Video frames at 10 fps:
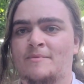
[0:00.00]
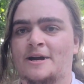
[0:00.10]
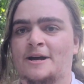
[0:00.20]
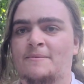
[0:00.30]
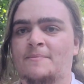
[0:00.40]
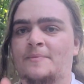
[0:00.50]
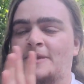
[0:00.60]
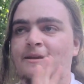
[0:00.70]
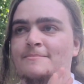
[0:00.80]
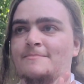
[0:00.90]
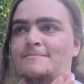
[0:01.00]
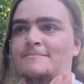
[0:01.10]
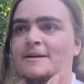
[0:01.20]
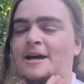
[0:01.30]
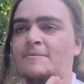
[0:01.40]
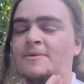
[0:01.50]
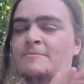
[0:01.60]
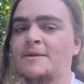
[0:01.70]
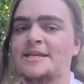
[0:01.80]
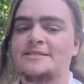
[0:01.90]
the
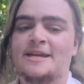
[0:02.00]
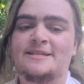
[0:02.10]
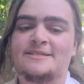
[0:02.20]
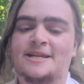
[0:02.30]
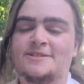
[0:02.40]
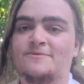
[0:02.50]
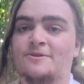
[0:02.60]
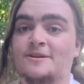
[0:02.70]
mini skein sets for,